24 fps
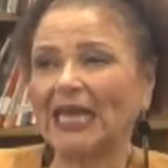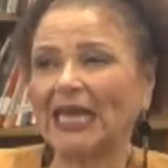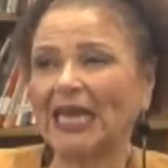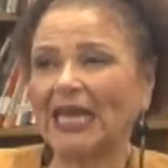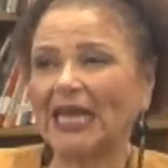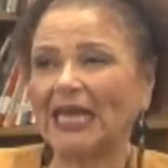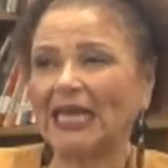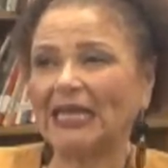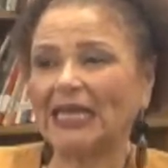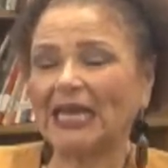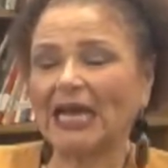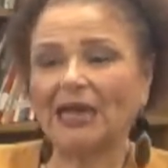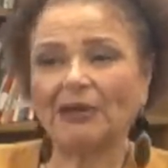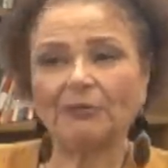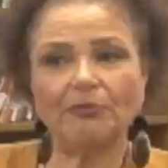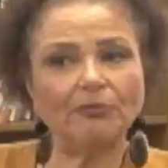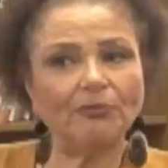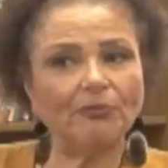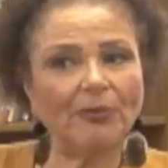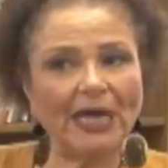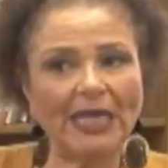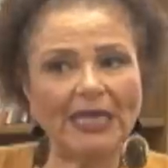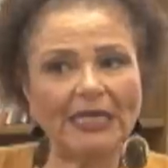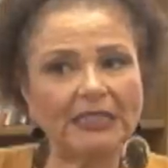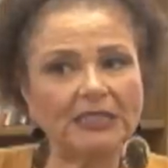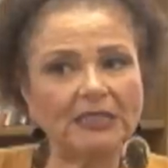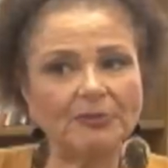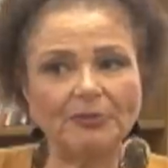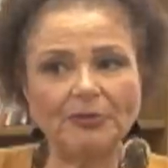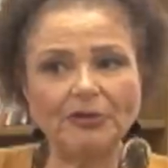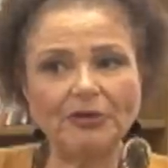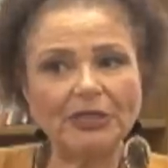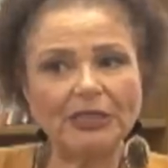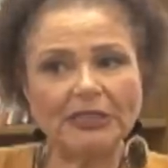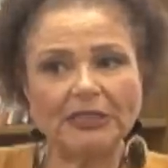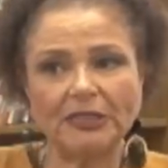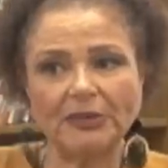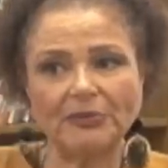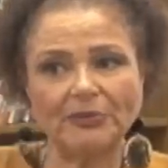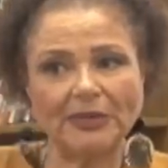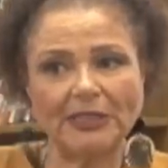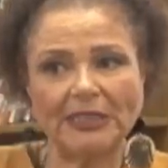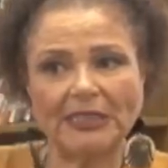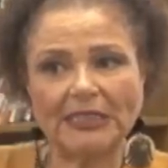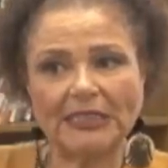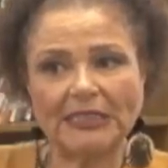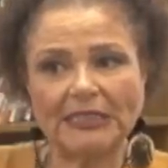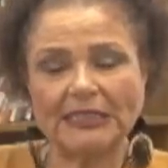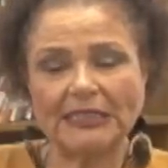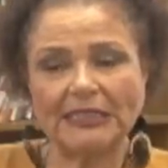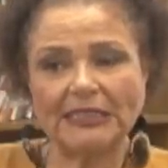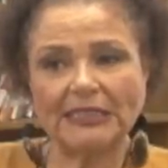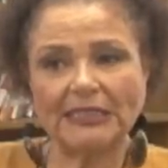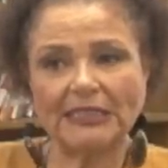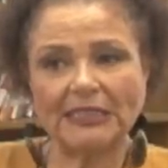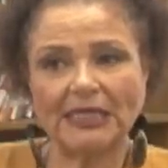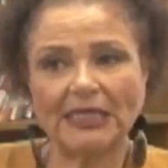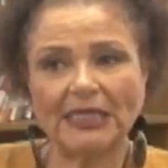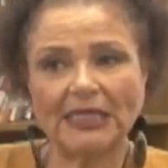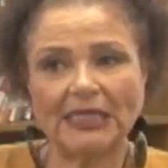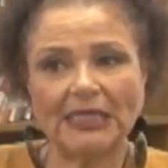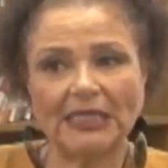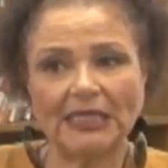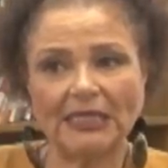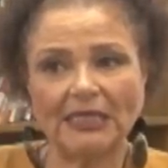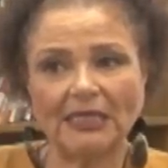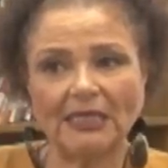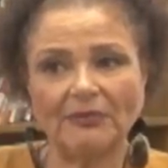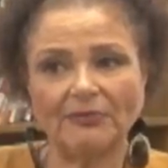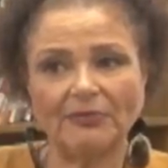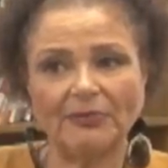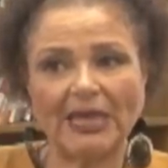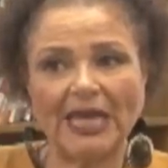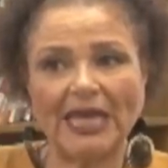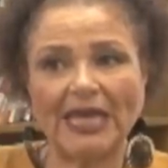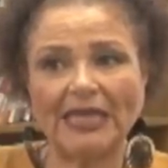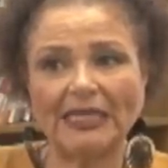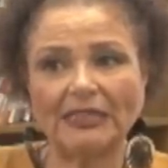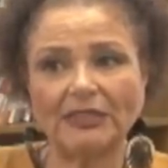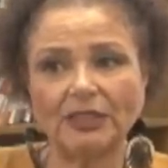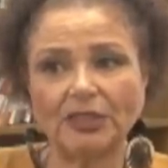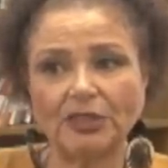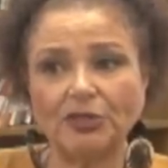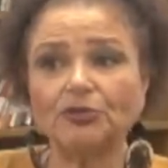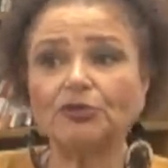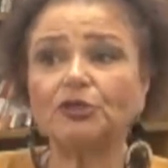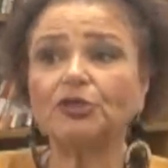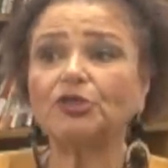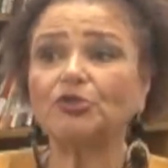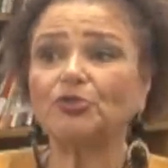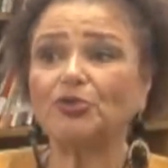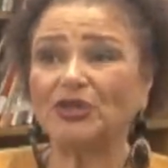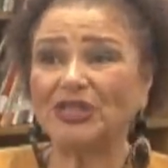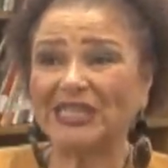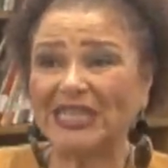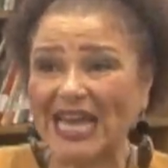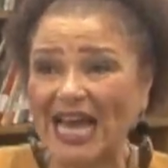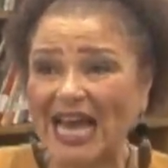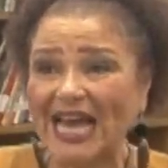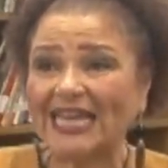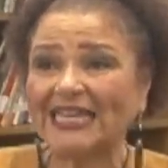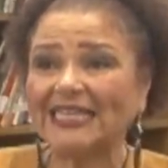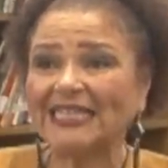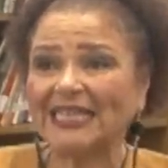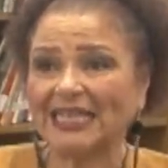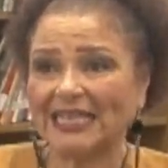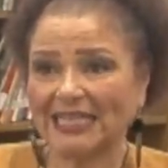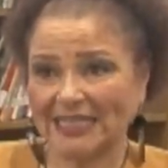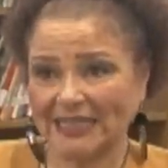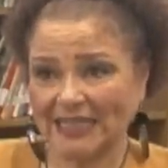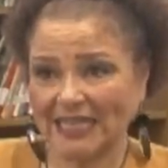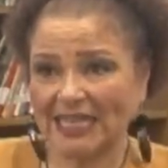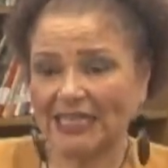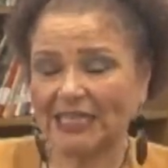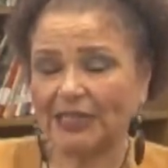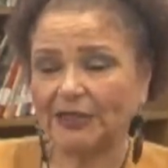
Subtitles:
And my experience was that students were not getting that